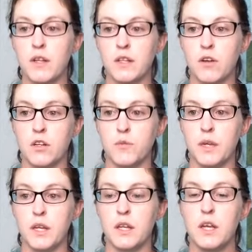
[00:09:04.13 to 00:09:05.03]
finally talked him
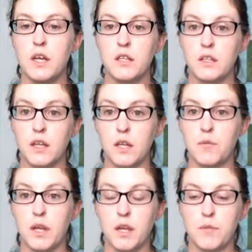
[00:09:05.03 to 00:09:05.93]
in to letting
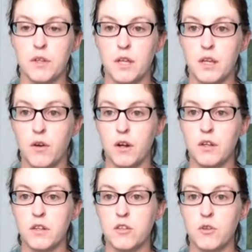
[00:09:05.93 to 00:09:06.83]
him take him to the ER,
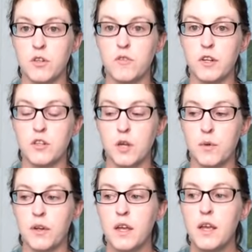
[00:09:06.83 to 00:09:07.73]
because, you know, he's very
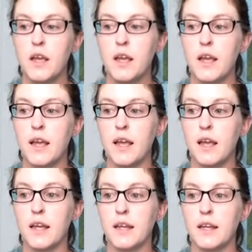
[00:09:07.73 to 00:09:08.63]
stubborn.
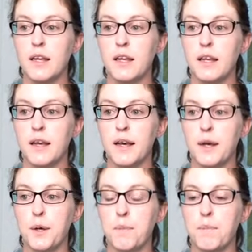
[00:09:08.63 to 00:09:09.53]
And
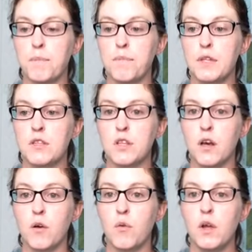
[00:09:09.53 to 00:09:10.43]

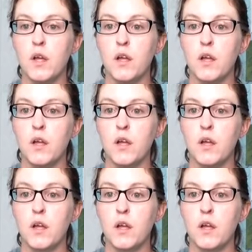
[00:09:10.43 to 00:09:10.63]
so